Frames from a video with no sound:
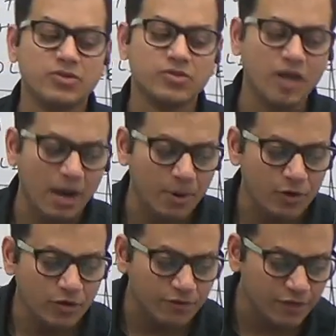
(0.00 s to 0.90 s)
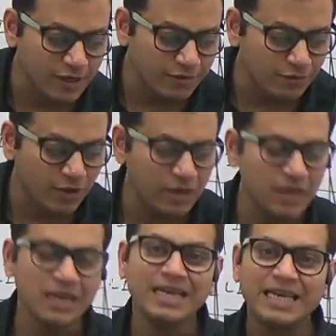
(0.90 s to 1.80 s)
So, the amount of rainfall,
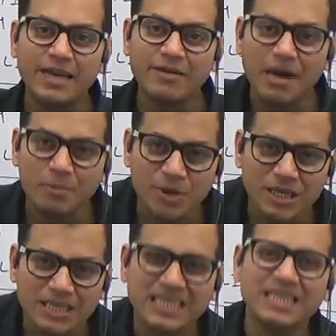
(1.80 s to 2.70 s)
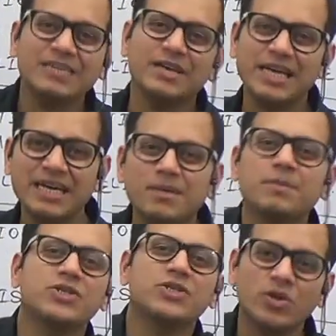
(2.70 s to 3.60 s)
evaporation, air
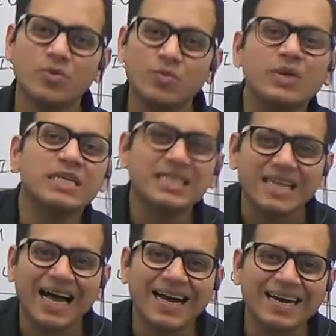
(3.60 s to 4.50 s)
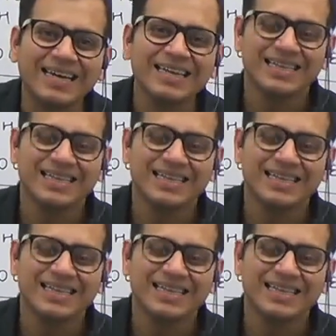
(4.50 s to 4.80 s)
pressure, winds are